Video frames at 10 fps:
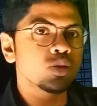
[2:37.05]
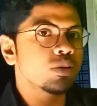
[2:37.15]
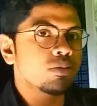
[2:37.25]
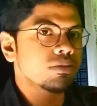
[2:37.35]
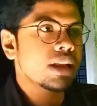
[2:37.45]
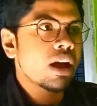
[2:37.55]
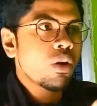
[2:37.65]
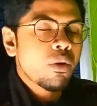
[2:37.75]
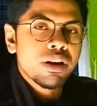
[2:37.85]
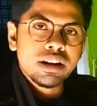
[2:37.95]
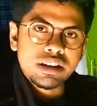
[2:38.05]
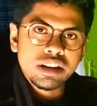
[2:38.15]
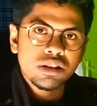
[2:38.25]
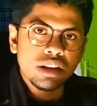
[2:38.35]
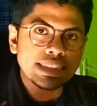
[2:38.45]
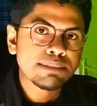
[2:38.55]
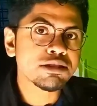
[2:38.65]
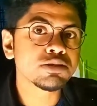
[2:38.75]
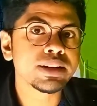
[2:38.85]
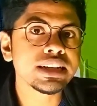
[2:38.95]
So now our
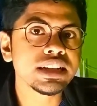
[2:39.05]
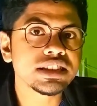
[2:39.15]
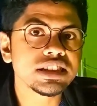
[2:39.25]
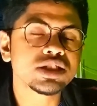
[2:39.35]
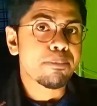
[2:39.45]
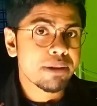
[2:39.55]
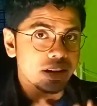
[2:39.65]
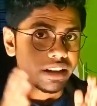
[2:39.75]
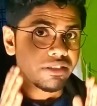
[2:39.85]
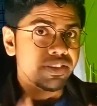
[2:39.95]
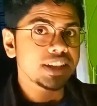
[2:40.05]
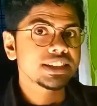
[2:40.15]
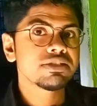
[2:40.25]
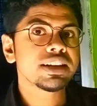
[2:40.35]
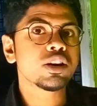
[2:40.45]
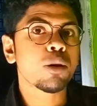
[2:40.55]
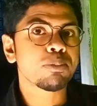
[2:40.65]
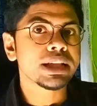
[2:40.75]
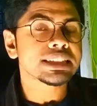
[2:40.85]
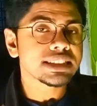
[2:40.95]
example is very easy, but if it is a very
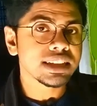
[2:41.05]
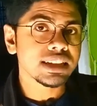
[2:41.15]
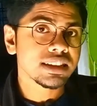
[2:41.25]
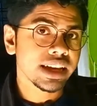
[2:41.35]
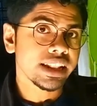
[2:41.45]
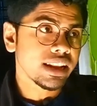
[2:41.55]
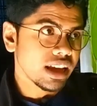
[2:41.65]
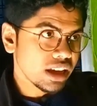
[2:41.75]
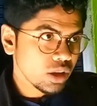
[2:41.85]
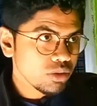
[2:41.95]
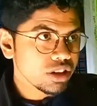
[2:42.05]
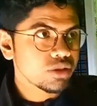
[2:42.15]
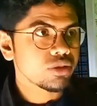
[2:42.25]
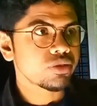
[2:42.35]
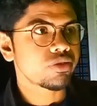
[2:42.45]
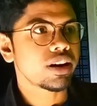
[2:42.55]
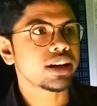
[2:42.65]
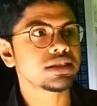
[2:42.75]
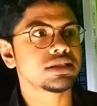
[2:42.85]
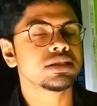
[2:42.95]
complex thing, then you need to
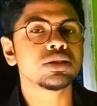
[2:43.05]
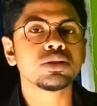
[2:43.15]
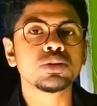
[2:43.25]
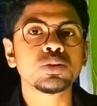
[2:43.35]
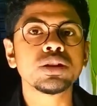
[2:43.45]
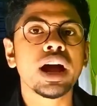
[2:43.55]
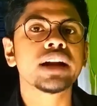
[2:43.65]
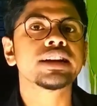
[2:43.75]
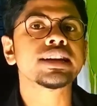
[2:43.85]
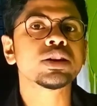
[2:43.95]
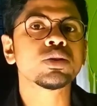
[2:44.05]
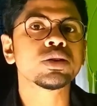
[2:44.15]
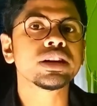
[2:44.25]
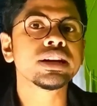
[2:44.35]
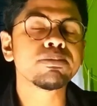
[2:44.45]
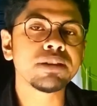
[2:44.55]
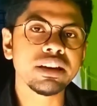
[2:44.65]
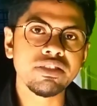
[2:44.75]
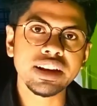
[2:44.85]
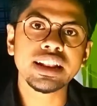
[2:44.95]
first do the RTL coding in
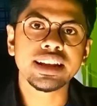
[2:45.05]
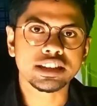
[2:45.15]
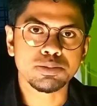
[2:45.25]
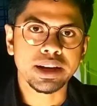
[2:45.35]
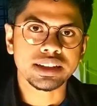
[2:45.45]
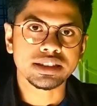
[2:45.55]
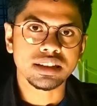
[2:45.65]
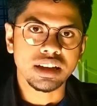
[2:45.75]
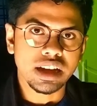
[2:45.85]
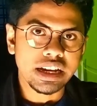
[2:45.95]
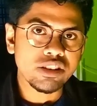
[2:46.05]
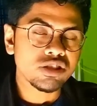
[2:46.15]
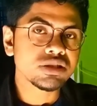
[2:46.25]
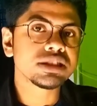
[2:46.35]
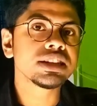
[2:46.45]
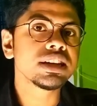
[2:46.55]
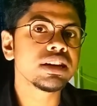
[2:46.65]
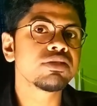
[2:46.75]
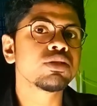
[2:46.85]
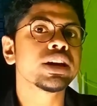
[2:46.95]
behavioral aspects. You need to
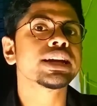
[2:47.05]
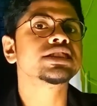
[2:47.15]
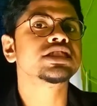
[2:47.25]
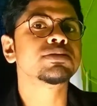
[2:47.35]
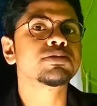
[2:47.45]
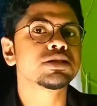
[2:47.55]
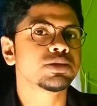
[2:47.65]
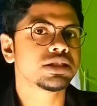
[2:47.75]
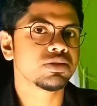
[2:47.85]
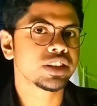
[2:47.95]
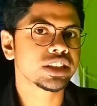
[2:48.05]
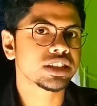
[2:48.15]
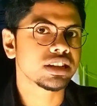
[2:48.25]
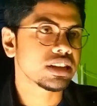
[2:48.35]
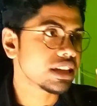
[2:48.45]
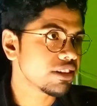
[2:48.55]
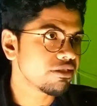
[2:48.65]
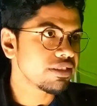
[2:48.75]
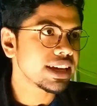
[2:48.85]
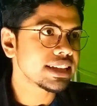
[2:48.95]
see if you can achieve the specification.
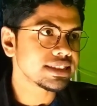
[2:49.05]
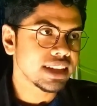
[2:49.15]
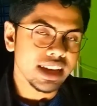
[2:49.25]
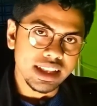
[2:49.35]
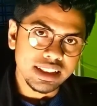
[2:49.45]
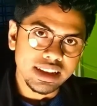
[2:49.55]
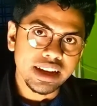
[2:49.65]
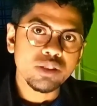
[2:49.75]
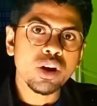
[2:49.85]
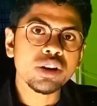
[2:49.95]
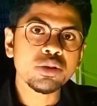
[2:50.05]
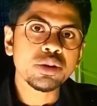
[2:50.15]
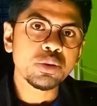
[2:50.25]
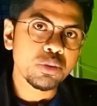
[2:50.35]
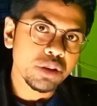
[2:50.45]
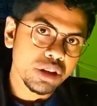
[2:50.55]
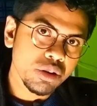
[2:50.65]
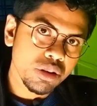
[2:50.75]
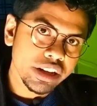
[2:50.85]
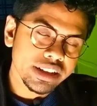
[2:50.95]
If yes, then what we do, we
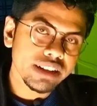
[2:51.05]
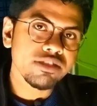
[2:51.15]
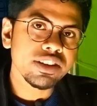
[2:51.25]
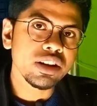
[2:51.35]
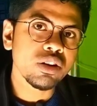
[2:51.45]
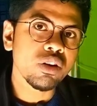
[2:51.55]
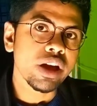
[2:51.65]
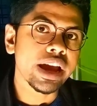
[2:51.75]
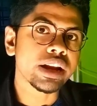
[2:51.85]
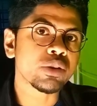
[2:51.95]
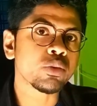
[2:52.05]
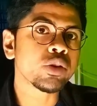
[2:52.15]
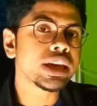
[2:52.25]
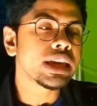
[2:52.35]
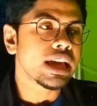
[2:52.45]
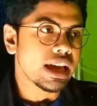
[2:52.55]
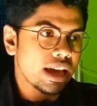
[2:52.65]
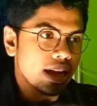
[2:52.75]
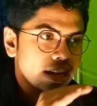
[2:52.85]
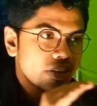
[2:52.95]
go little below and we
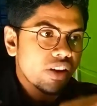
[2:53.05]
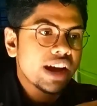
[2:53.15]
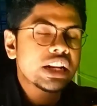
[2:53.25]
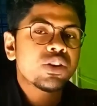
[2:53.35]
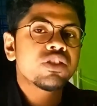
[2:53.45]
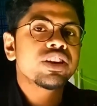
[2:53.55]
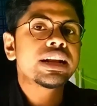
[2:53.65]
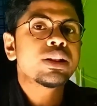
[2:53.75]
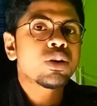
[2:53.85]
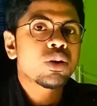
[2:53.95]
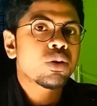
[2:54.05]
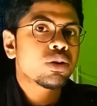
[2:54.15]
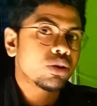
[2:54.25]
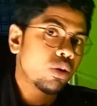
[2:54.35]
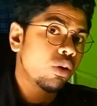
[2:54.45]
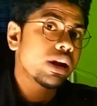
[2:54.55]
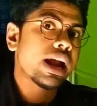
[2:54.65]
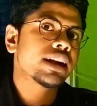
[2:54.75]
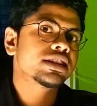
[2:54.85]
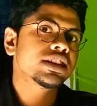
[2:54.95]
write our Verilog code or
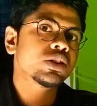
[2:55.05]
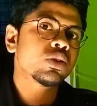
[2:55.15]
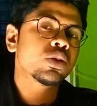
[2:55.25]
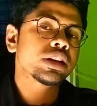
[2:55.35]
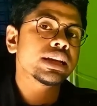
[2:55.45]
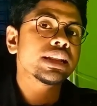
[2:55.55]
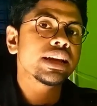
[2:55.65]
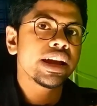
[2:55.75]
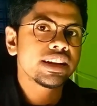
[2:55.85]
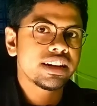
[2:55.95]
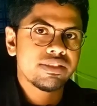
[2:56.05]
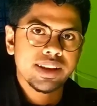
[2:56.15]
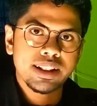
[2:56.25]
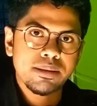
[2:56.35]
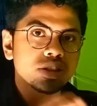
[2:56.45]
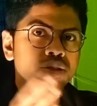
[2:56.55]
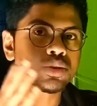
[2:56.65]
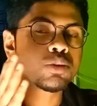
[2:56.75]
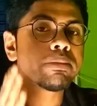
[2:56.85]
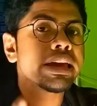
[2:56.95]
RTL code in gate level. So
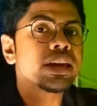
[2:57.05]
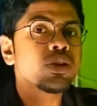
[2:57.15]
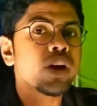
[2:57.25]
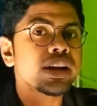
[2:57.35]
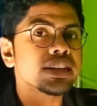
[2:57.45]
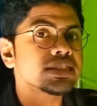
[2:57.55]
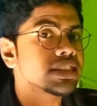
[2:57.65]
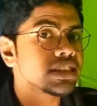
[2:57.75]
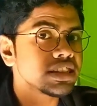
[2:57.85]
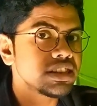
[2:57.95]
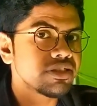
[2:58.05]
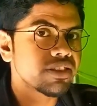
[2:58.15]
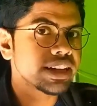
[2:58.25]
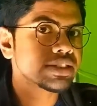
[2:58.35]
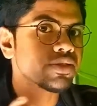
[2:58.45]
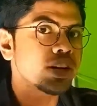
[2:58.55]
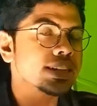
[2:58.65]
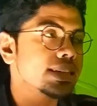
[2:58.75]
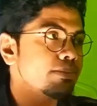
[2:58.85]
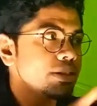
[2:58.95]
to make you understand this difference, for
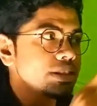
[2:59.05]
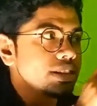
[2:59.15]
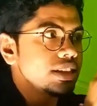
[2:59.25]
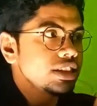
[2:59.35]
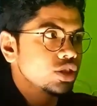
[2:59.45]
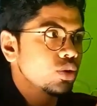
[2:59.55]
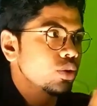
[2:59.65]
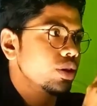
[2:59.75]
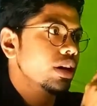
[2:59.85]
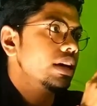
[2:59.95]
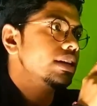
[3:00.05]
example, see this code.